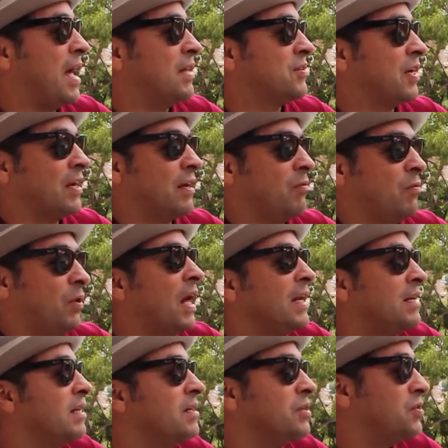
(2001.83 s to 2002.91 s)
It's like, well, I
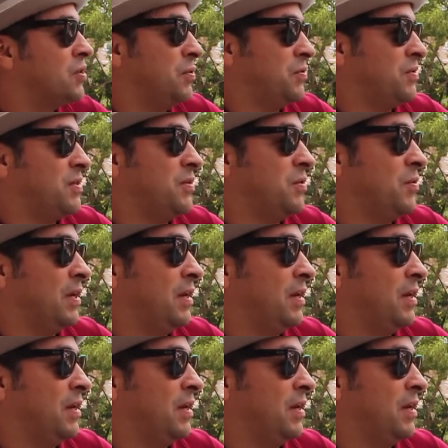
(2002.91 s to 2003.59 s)
didn't choose to do it.